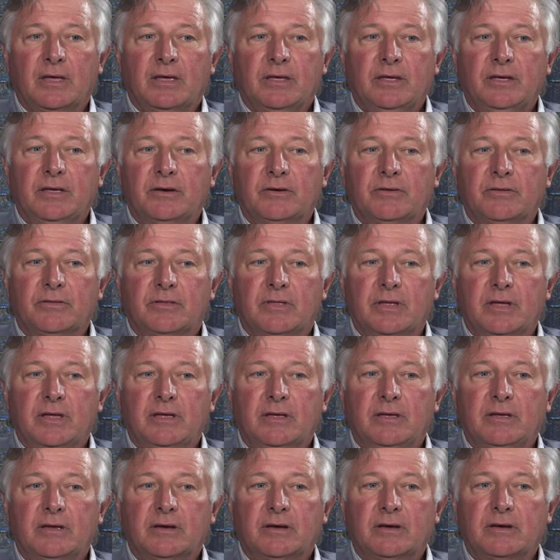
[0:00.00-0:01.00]
you know,
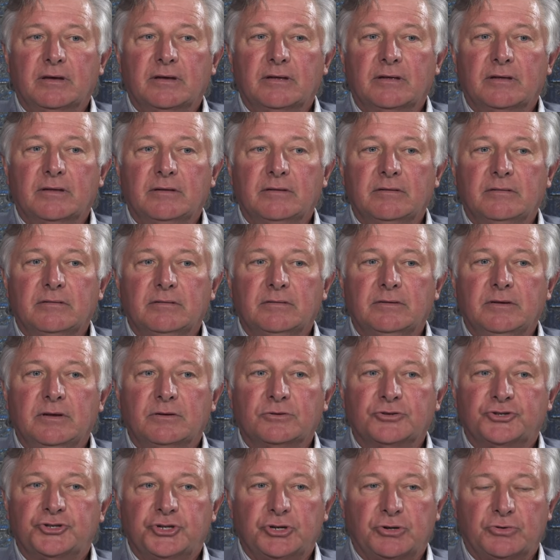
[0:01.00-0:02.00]
the uh, you
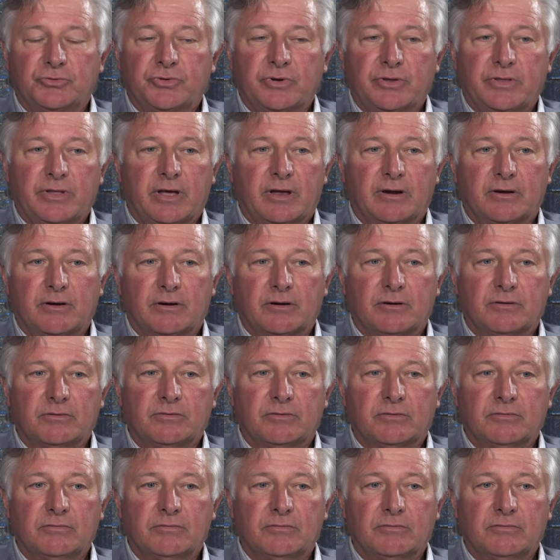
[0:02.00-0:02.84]
know children that are